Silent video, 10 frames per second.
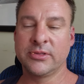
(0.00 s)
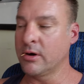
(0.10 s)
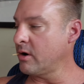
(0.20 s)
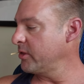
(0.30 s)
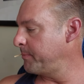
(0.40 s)

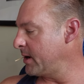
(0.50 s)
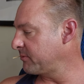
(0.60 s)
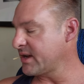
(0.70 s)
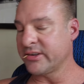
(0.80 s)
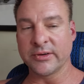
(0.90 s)
all the
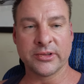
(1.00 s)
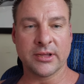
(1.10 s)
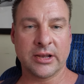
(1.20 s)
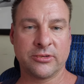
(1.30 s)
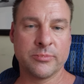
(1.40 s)
peptides,
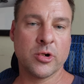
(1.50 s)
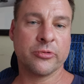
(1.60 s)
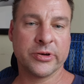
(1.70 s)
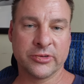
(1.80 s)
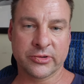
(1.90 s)
everything. I do my
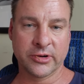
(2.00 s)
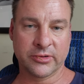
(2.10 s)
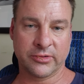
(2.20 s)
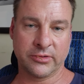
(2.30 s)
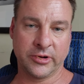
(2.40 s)
own
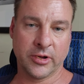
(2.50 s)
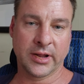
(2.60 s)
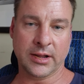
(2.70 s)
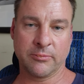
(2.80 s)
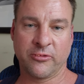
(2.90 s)
research, you know,
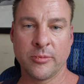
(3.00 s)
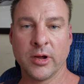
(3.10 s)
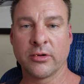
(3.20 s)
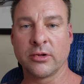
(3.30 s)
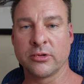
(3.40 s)
I form
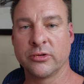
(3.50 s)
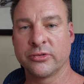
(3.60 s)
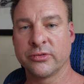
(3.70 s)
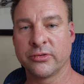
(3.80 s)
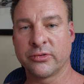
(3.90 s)
my own
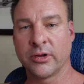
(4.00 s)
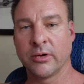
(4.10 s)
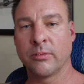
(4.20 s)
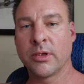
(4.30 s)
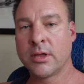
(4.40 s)
conclusions.
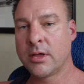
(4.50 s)
So